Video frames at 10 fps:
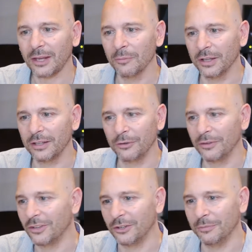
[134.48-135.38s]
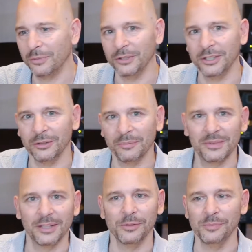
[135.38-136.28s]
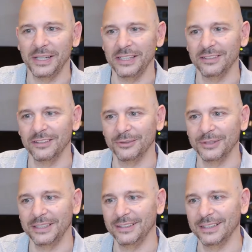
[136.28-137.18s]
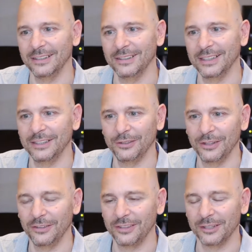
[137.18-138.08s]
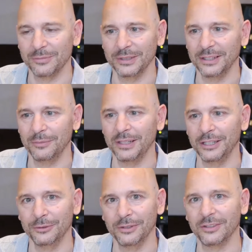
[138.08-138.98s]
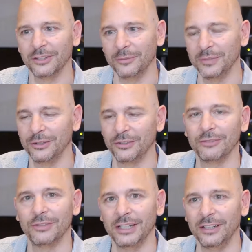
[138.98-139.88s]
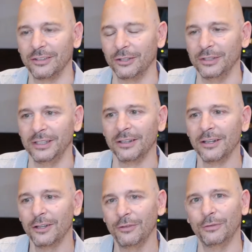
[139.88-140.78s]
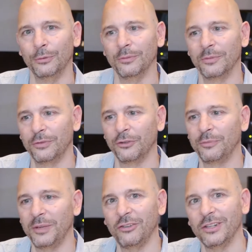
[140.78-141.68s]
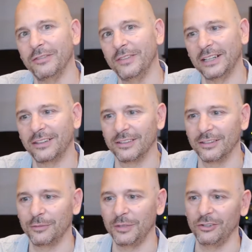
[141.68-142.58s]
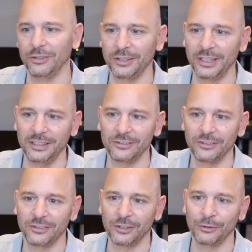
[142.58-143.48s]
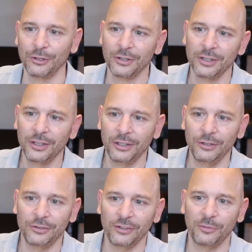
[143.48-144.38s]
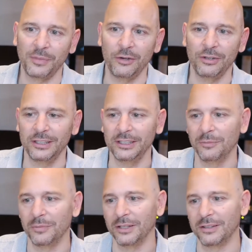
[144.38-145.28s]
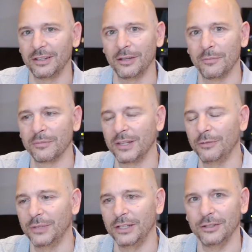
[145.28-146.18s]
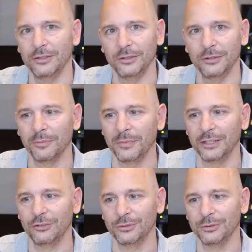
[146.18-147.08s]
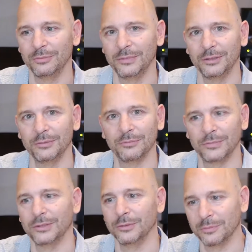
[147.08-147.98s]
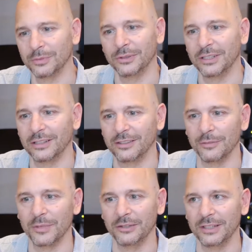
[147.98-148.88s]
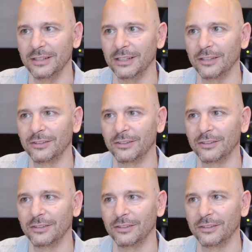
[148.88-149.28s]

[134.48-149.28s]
But don't sort of put your double basses or anything like that into the sub when they play all the time, because it really is only for special effects and special occasions. So use it sparingly, but then when you do, make sure you put a nice amount in there